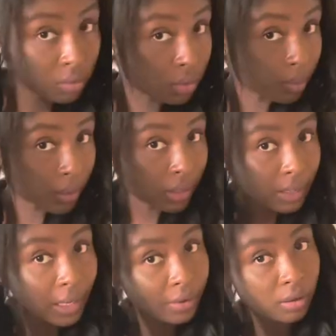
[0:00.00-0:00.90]
So I'm gonna
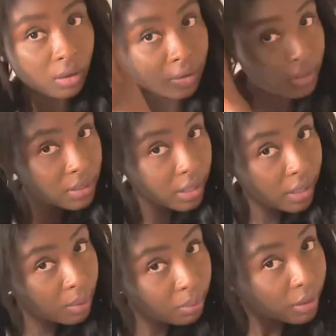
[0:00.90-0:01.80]
gather all this
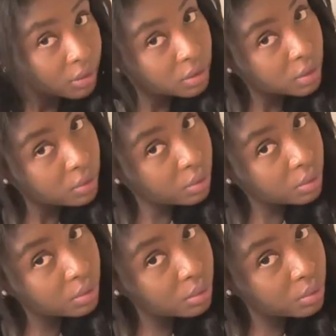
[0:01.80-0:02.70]
hair, brush it
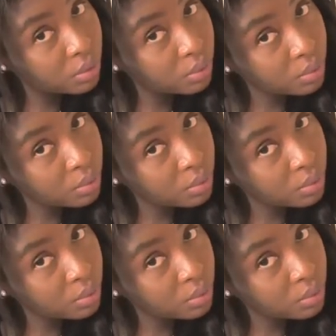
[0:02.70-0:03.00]
through,